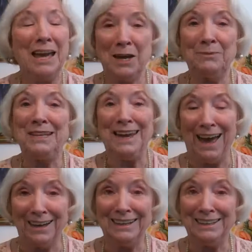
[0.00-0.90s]

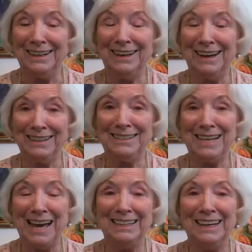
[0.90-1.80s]
Empty-headed, I
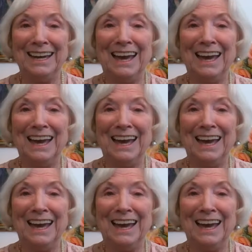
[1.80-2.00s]
said.